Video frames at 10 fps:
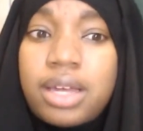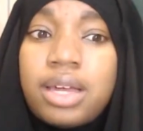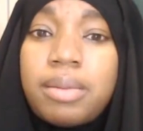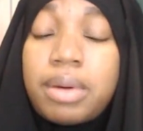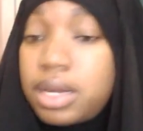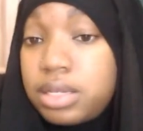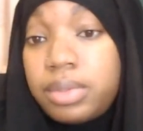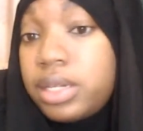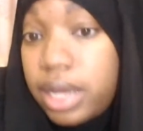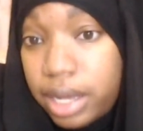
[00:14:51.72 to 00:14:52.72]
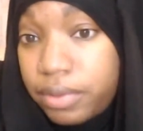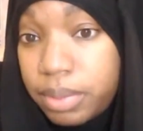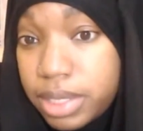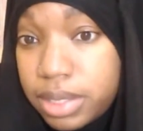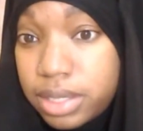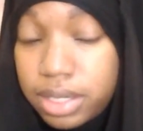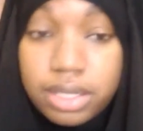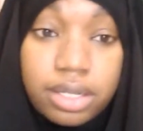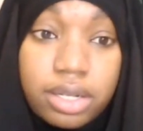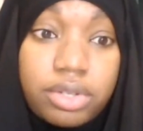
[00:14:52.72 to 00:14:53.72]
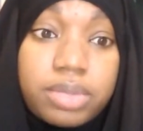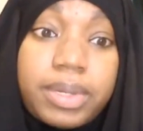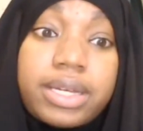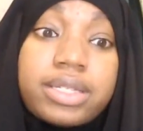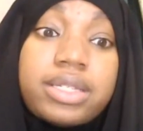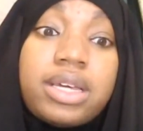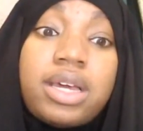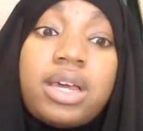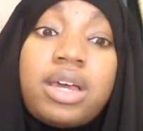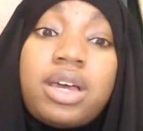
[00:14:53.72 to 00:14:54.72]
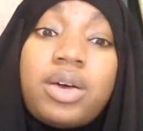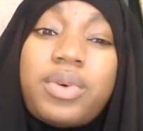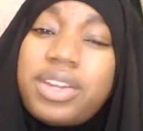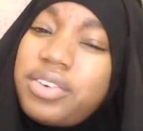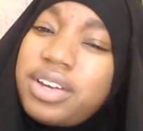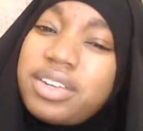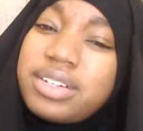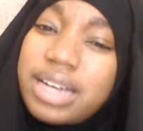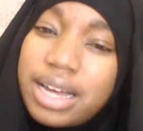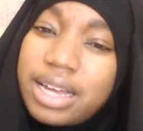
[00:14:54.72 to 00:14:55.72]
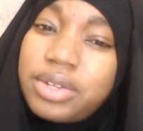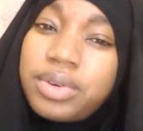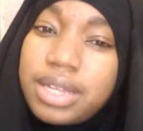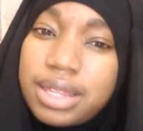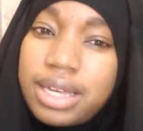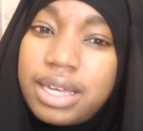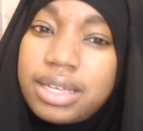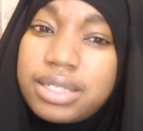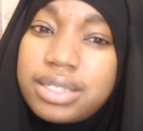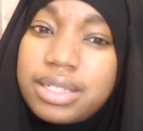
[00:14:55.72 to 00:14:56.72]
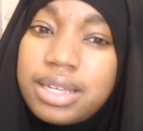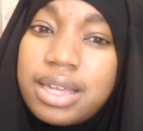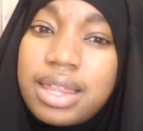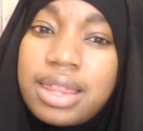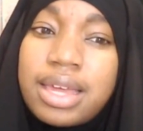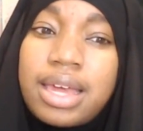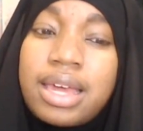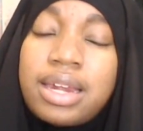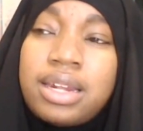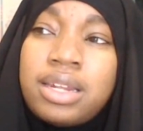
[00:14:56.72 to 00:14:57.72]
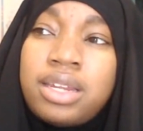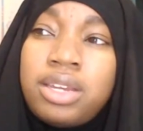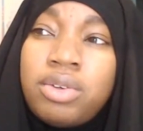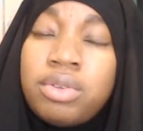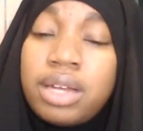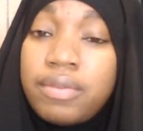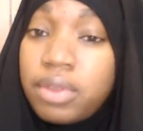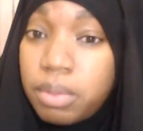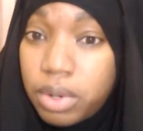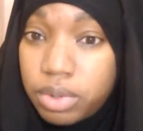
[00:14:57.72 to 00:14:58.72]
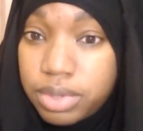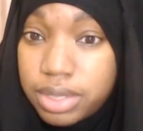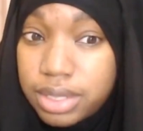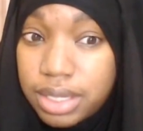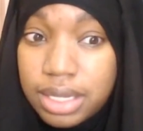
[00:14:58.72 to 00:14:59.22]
possibly die from this disease, Allah knows best, wouldn't you rather die doing the things that you love the most,